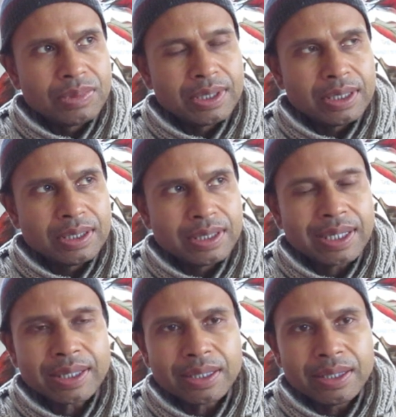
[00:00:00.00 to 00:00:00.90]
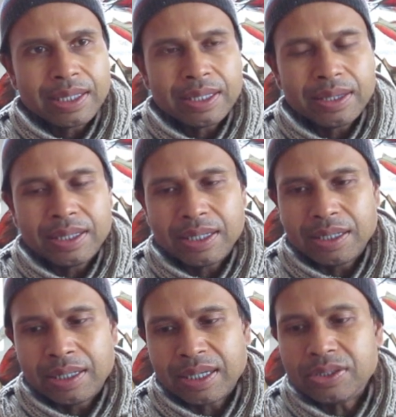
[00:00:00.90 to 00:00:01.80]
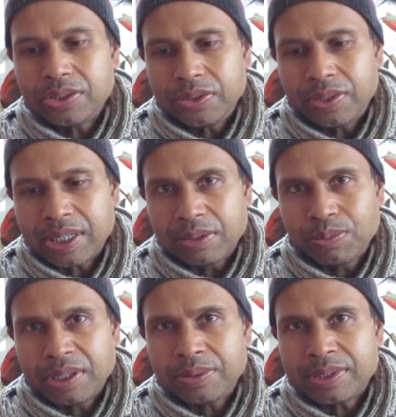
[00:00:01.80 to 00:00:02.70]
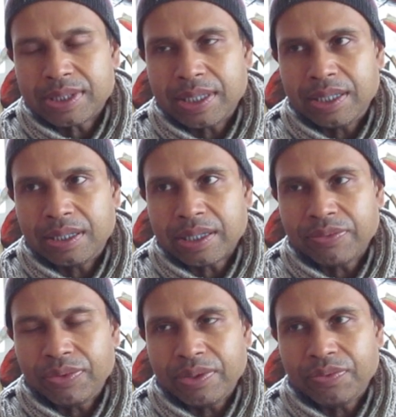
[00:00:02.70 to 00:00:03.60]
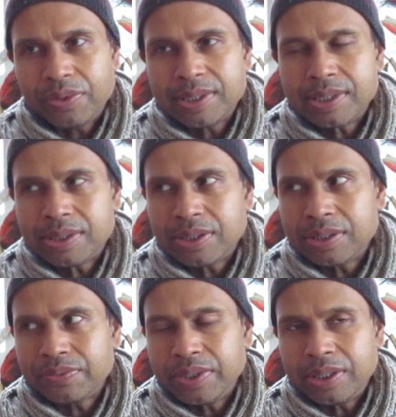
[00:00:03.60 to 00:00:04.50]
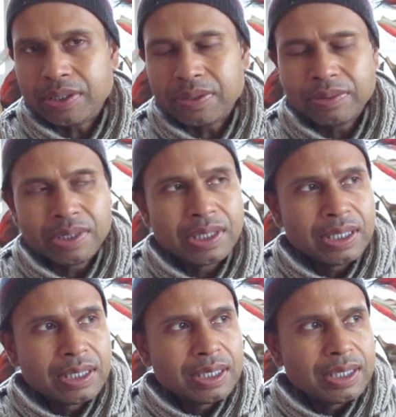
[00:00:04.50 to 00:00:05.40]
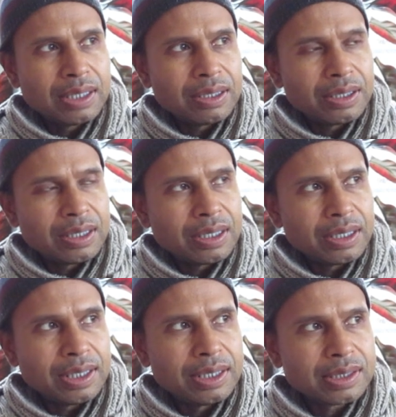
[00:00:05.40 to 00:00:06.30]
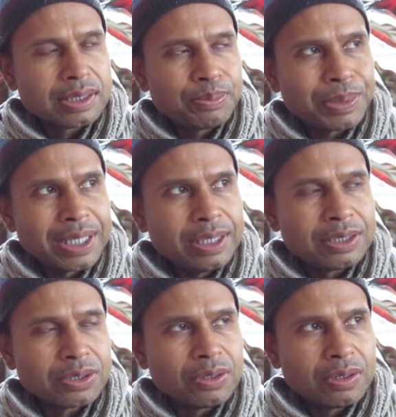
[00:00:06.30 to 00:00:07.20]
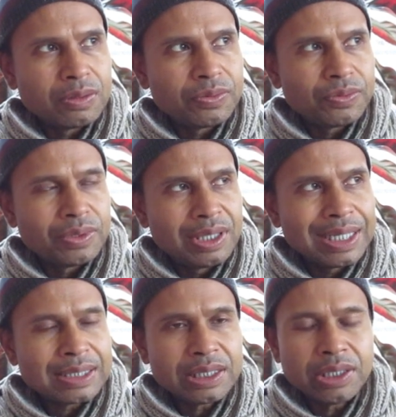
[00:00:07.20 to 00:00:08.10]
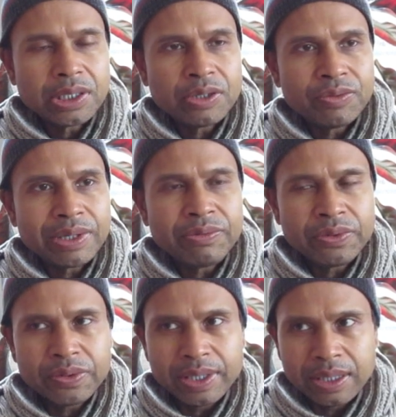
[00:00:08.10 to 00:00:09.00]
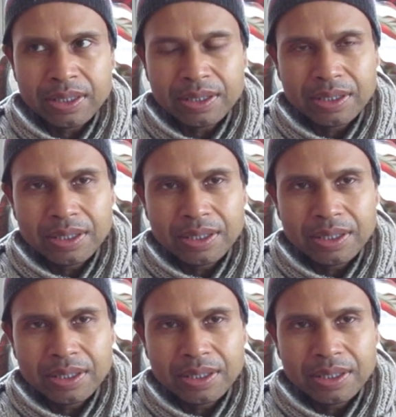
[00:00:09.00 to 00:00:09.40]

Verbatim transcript: uh, that that that and how do you do that? Well, I'd say like if if you're listening to this video, uh, uh, it's the place of letting go of everything,